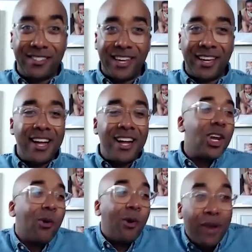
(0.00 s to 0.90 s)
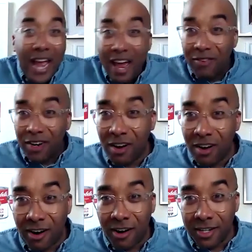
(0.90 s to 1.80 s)
Like, no one would ever call
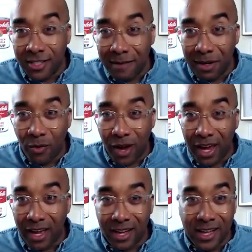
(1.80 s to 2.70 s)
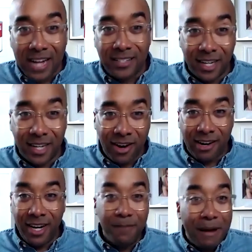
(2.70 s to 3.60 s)
Ernest Hemingway a content creator.
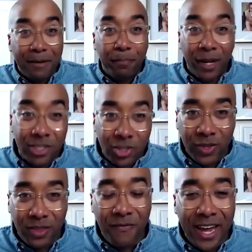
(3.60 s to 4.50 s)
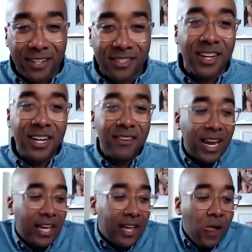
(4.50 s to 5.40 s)
He'd probably punch you in the face, right? Like